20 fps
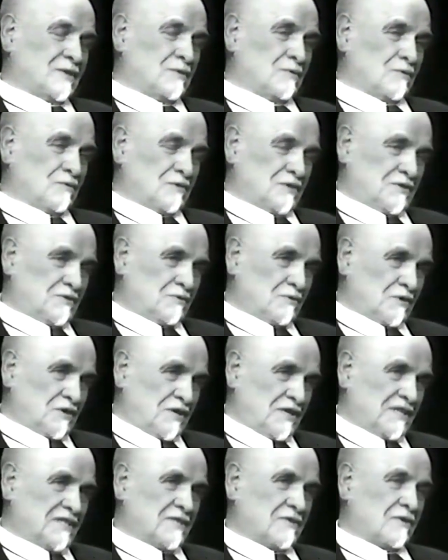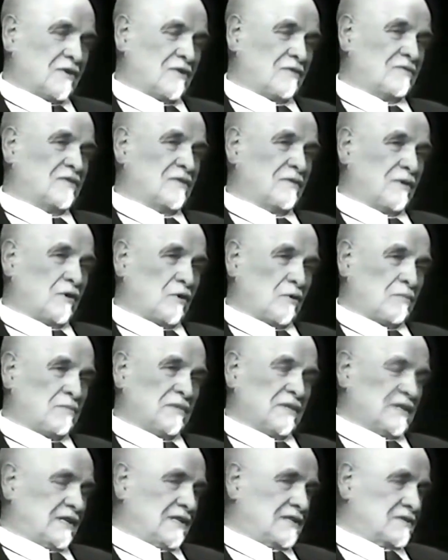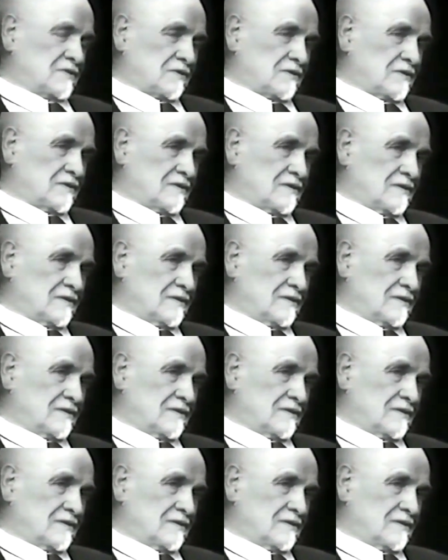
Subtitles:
with your history of development and so on.